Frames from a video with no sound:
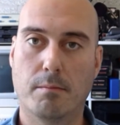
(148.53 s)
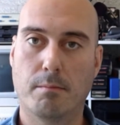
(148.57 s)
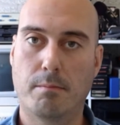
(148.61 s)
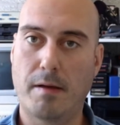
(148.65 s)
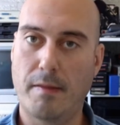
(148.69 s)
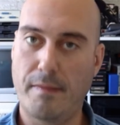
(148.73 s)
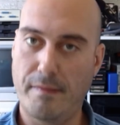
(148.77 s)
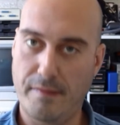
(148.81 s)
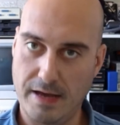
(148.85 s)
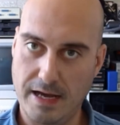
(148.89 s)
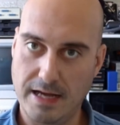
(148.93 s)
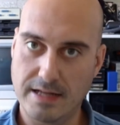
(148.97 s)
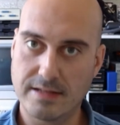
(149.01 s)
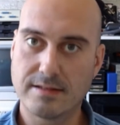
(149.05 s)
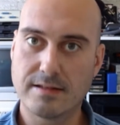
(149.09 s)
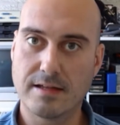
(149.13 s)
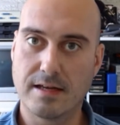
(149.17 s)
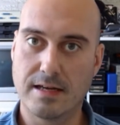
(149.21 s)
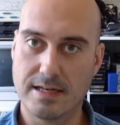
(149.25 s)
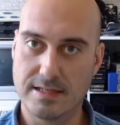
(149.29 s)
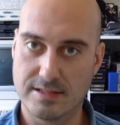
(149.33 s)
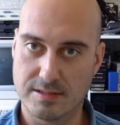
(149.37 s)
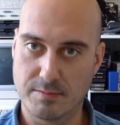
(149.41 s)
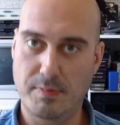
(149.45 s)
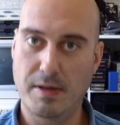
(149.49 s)
But that
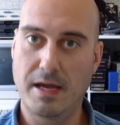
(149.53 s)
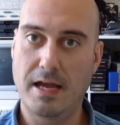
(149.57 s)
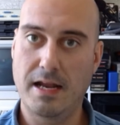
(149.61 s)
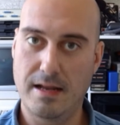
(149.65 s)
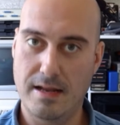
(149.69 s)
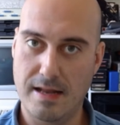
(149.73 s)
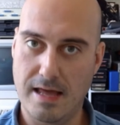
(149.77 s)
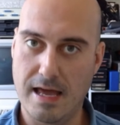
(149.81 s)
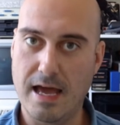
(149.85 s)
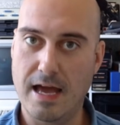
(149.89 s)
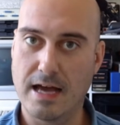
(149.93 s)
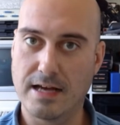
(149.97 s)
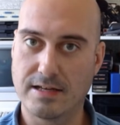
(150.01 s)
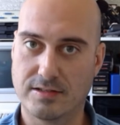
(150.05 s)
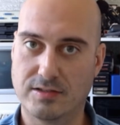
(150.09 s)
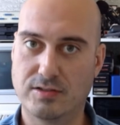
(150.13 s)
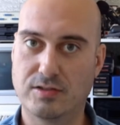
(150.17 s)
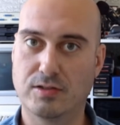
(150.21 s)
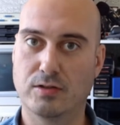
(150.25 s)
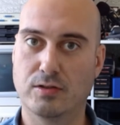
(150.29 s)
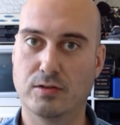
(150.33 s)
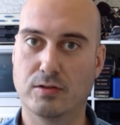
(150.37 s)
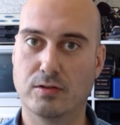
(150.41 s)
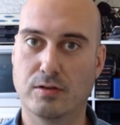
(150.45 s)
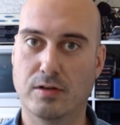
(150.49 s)
is a pain in the ass
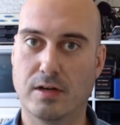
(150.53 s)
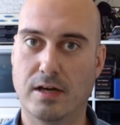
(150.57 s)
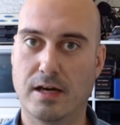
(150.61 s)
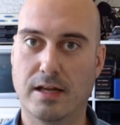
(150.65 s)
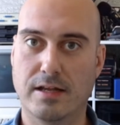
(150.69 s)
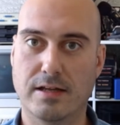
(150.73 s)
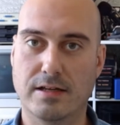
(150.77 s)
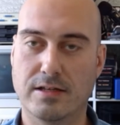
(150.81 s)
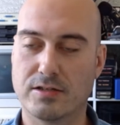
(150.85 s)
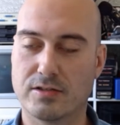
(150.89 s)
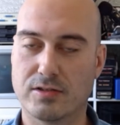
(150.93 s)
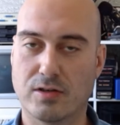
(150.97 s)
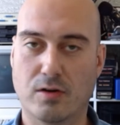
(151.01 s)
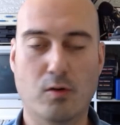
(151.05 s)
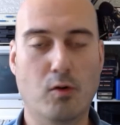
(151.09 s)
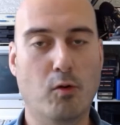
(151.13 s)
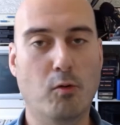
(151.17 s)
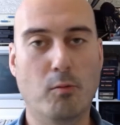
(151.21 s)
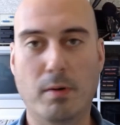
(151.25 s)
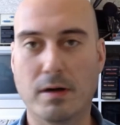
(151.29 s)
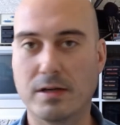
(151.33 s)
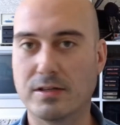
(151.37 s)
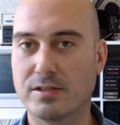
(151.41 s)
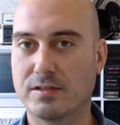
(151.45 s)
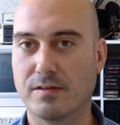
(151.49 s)
too, and there's a whole
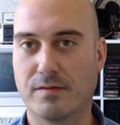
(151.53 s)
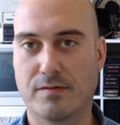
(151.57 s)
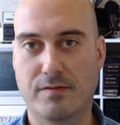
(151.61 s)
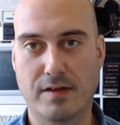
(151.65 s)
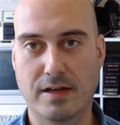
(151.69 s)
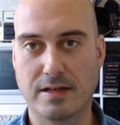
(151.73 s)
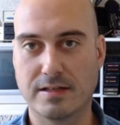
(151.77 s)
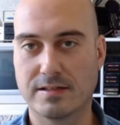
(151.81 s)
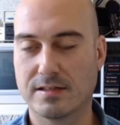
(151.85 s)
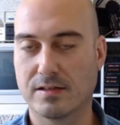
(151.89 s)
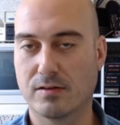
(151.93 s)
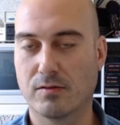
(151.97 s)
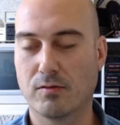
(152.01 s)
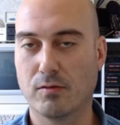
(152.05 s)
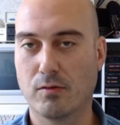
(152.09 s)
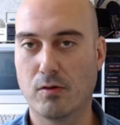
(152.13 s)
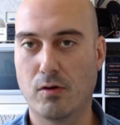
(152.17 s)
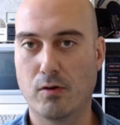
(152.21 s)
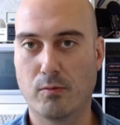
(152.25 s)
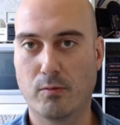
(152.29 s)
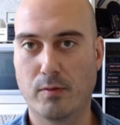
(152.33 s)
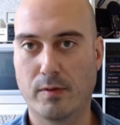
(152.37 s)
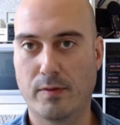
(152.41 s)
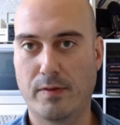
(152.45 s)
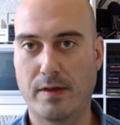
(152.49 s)
bunch of things that go
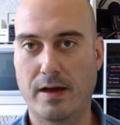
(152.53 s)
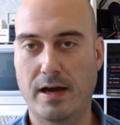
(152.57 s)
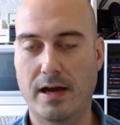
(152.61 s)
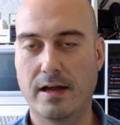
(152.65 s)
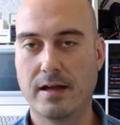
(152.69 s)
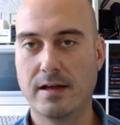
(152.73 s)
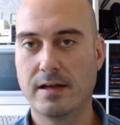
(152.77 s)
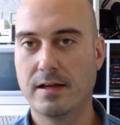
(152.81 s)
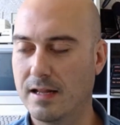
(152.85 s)
along with that.